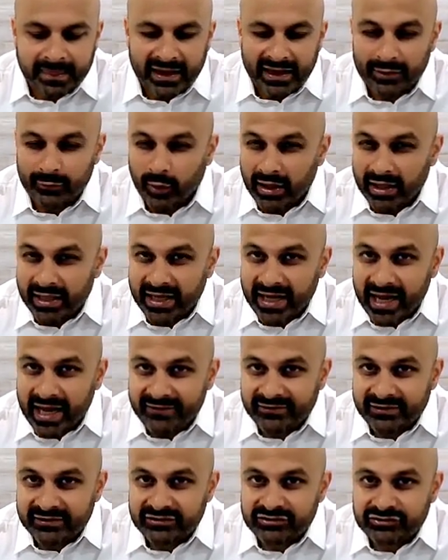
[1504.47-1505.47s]
And while I
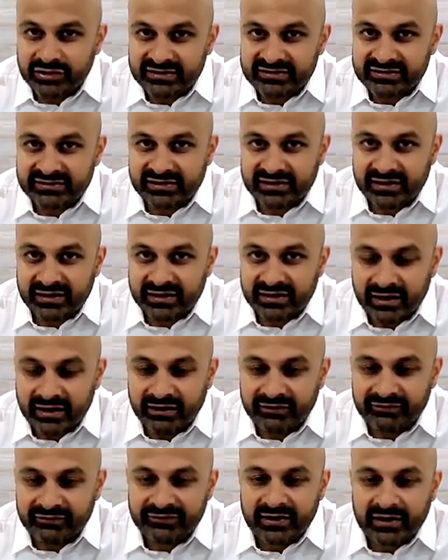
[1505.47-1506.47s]
haven't stressed it
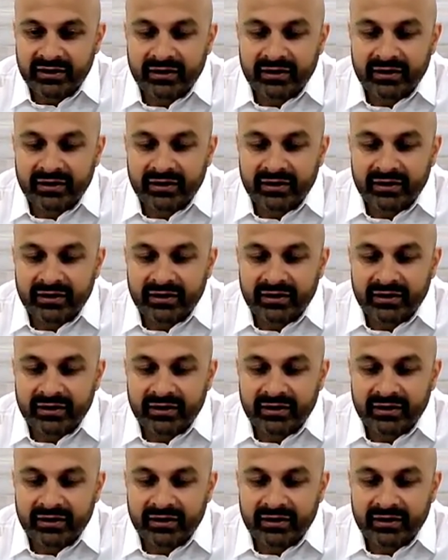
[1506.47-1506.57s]
enough,